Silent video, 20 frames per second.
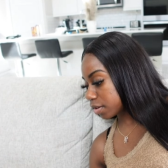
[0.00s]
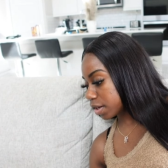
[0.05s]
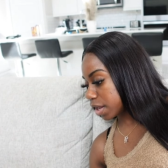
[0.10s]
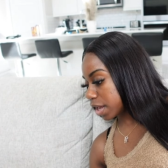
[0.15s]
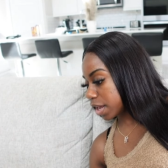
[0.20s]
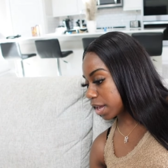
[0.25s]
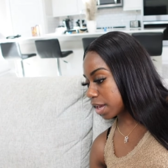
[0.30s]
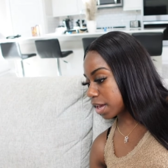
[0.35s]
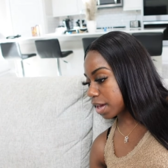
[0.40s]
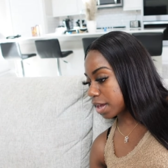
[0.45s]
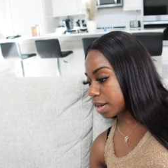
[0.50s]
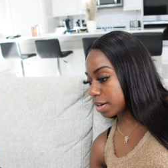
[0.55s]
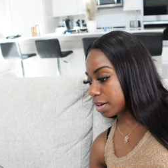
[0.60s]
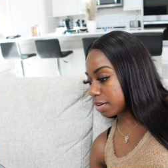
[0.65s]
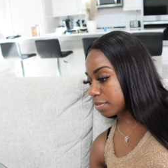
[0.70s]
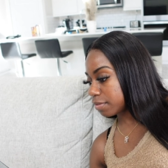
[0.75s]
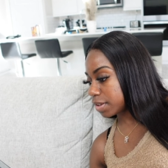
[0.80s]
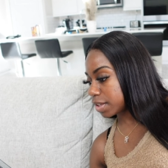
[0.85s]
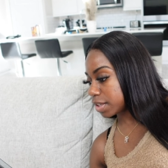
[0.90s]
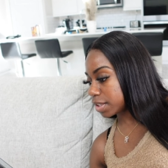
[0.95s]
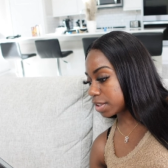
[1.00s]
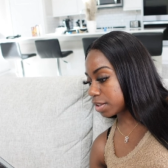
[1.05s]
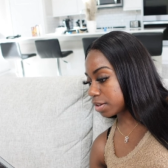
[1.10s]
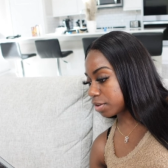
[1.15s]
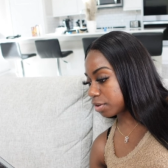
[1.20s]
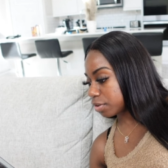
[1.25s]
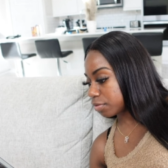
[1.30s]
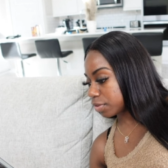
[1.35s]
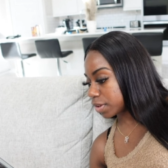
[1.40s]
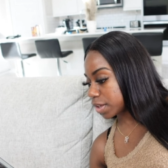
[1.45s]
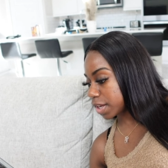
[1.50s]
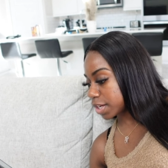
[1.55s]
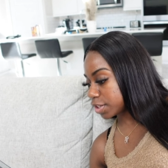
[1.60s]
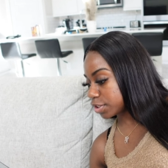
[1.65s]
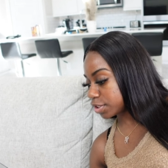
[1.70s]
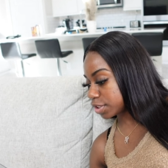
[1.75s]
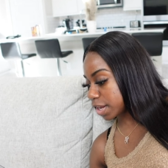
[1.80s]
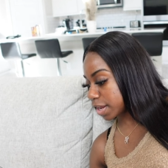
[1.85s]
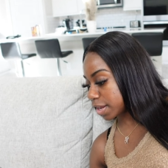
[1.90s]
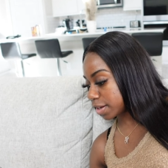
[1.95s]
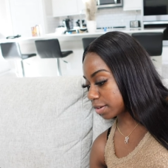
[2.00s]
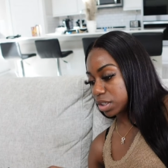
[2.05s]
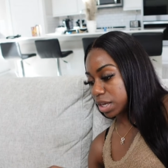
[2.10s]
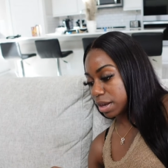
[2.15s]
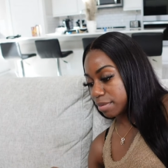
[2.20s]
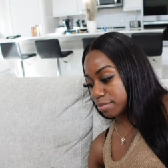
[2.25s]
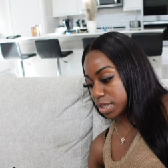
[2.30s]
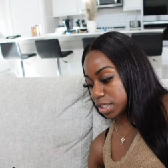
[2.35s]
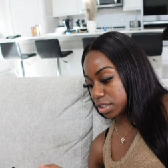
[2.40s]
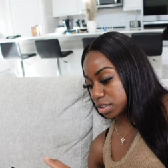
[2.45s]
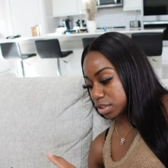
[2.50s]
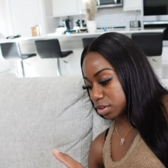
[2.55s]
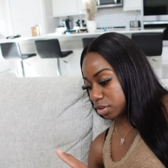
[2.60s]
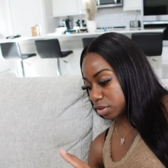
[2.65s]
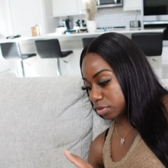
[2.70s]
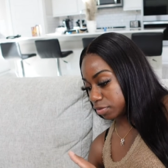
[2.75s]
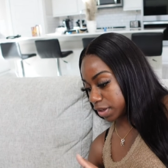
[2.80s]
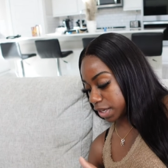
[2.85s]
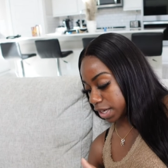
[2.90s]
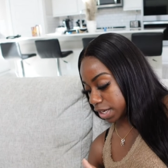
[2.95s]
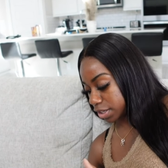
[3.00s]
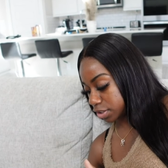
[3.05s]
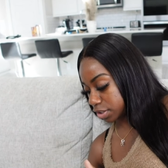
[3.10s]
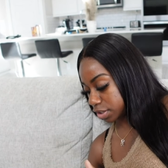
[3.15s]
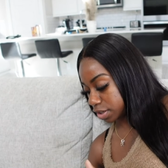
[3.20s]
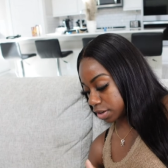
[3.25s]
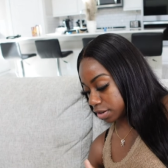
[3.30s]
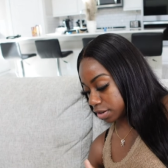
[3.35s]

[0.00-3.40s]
Dang, I didn't even get the notification. I missed the notification,